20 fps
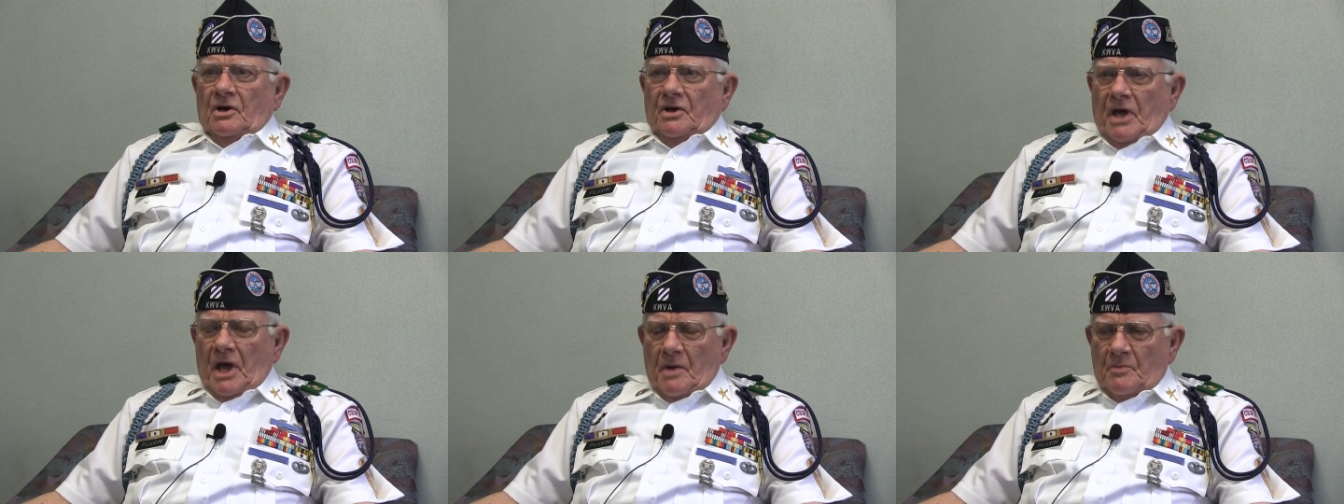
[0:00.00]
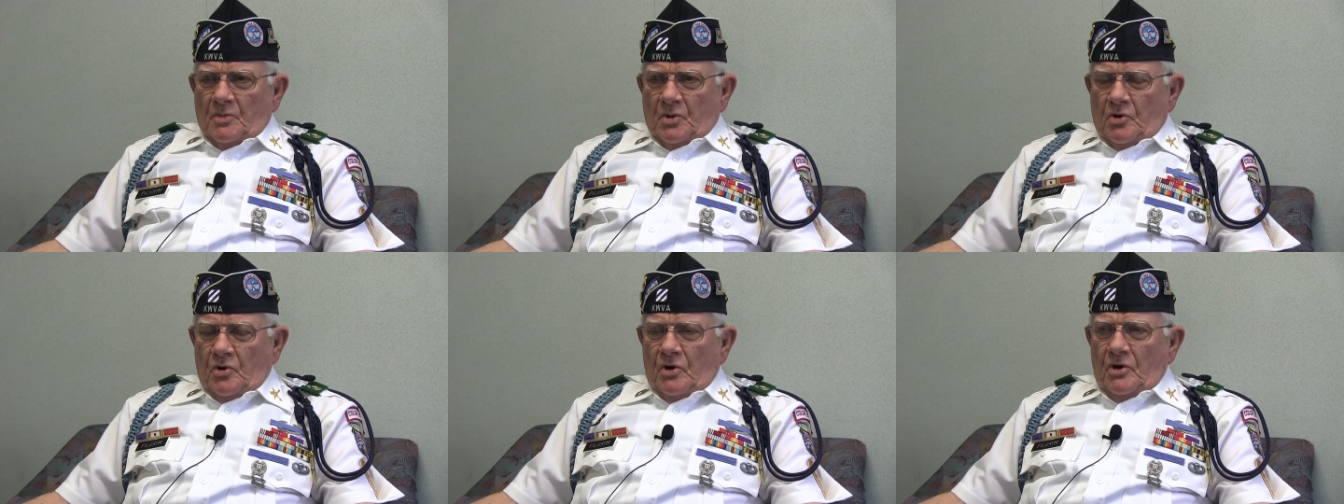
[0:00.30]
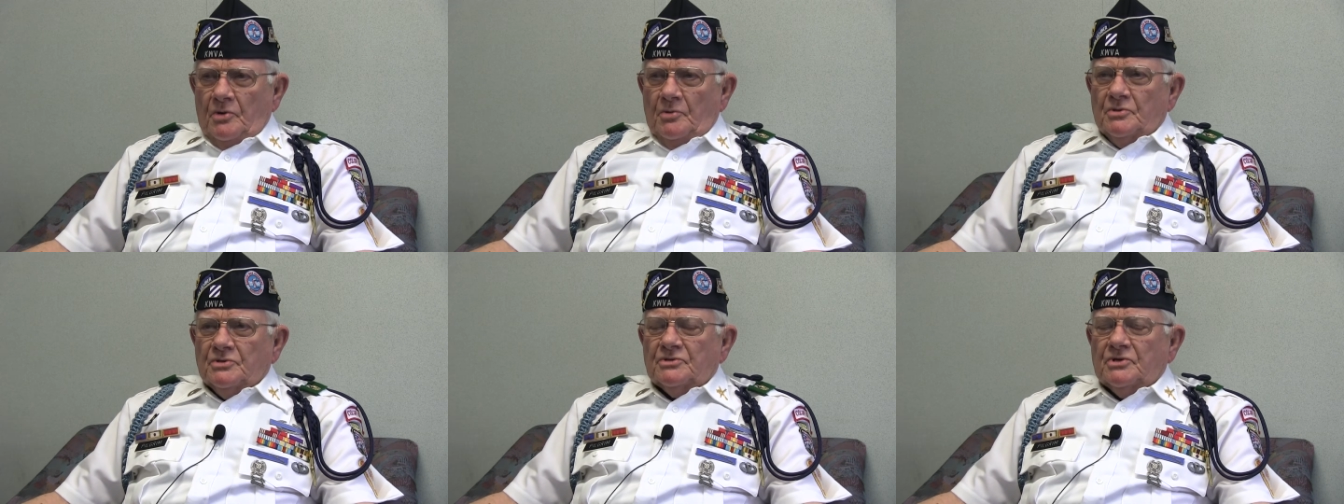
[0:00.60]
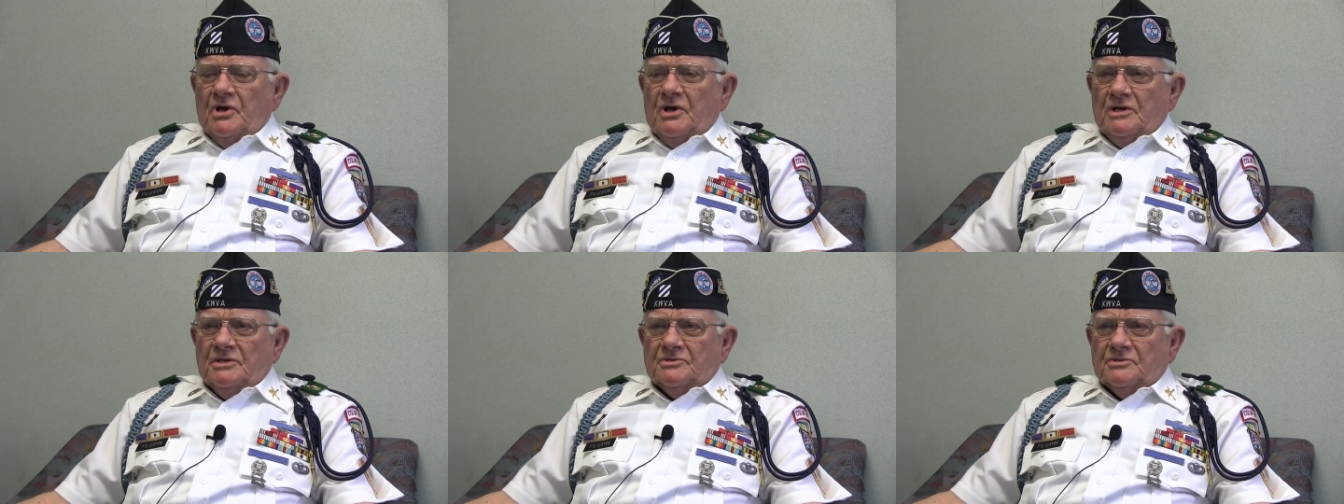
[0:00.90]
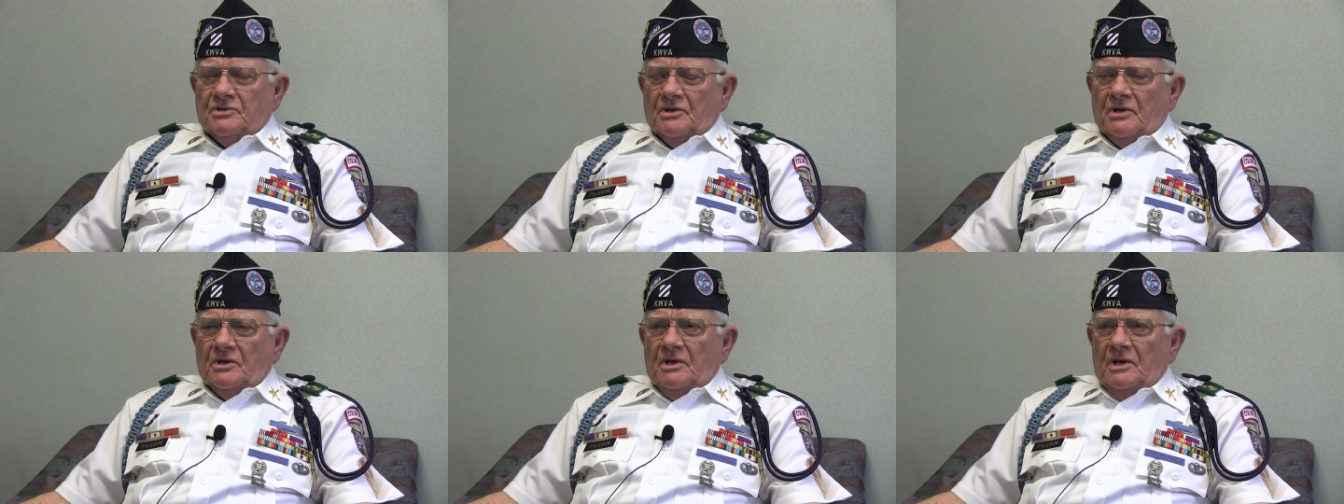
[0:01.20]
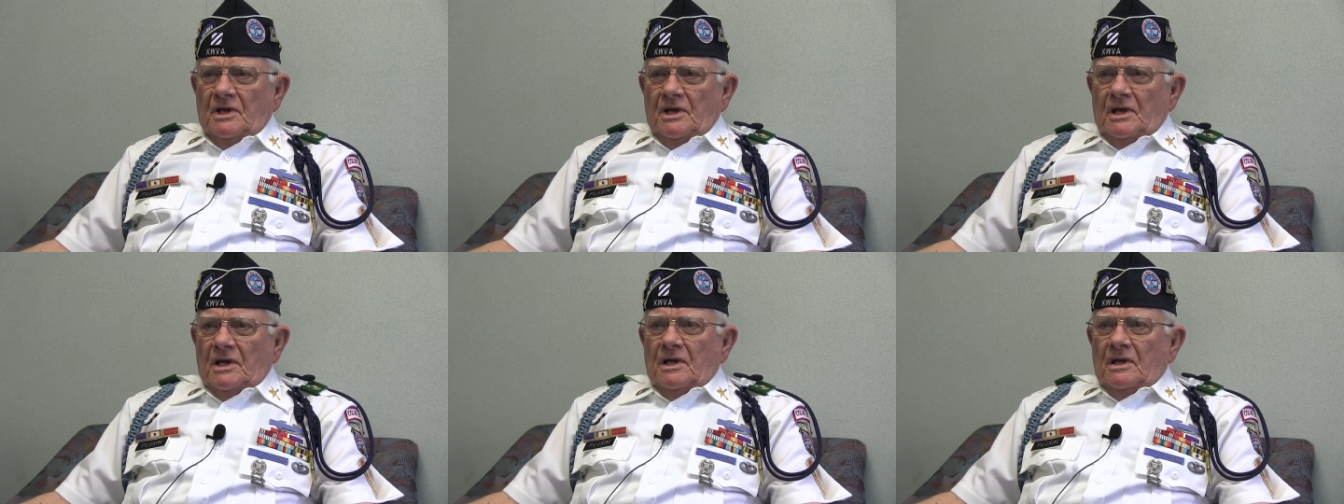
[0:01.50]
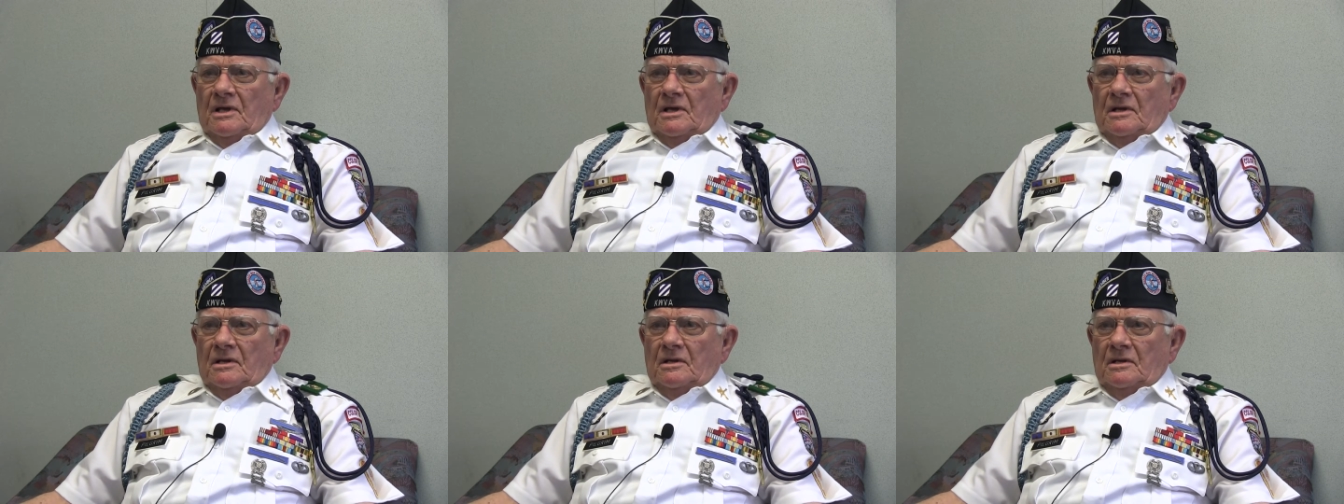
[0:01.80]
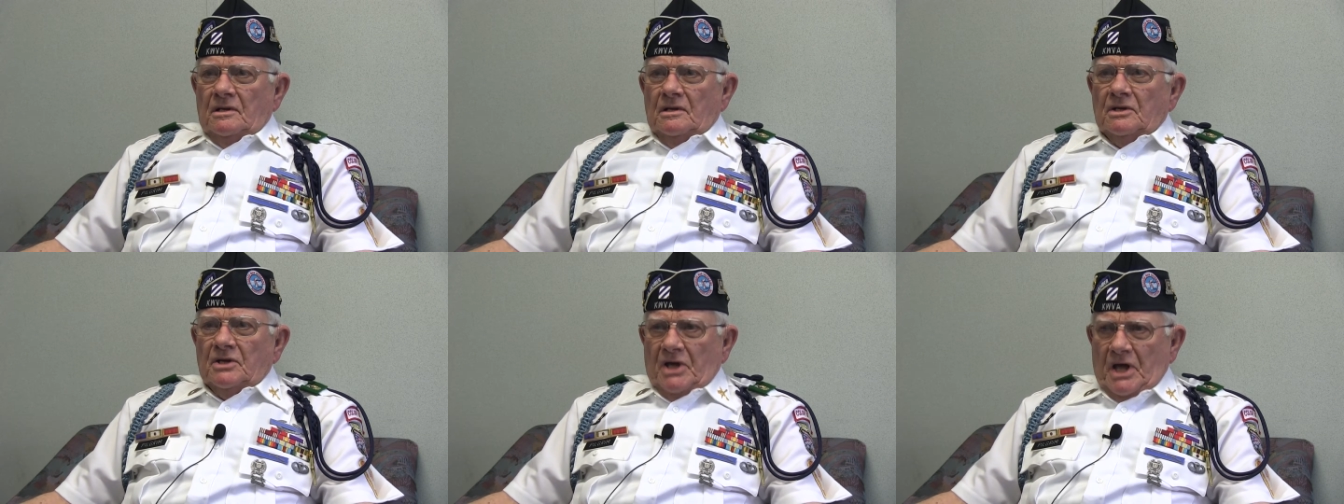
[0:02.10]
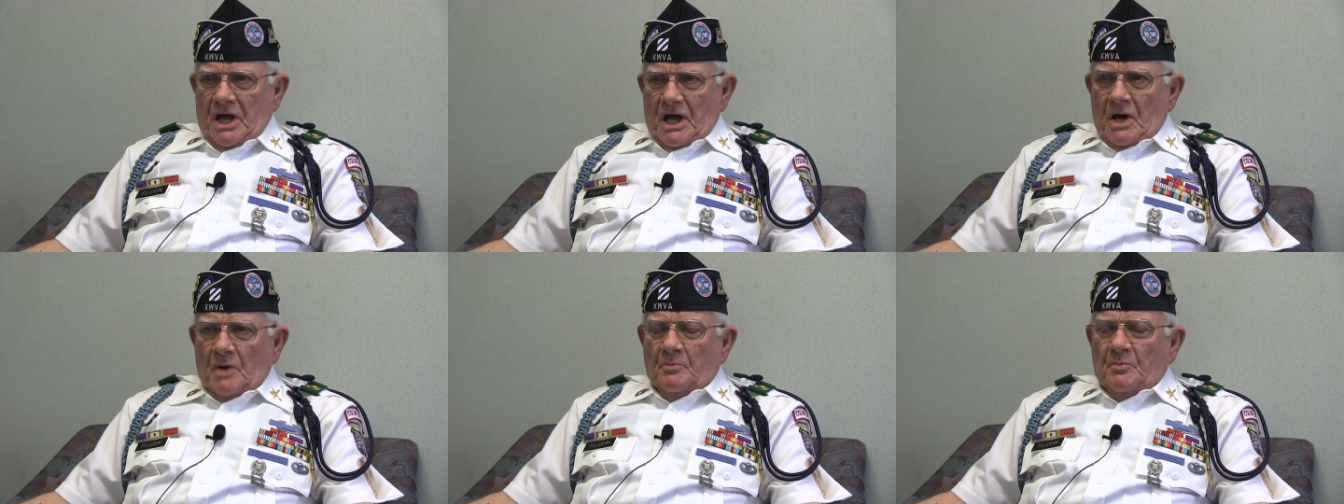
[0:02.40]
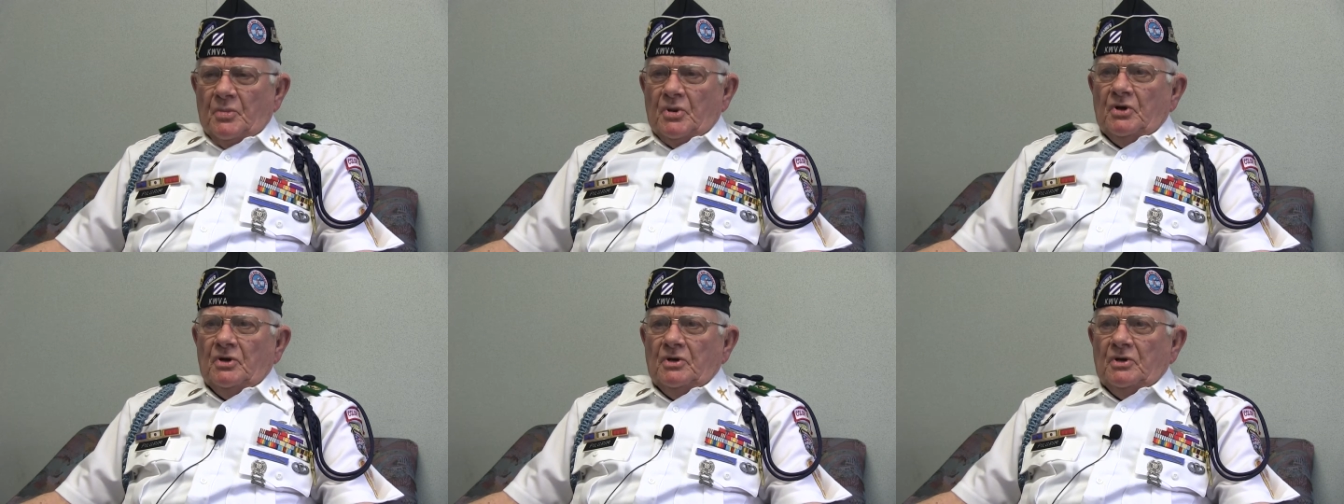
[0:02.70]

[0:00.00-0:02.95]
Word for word: Camp McCoy, Wisconsin. Camp? Camp.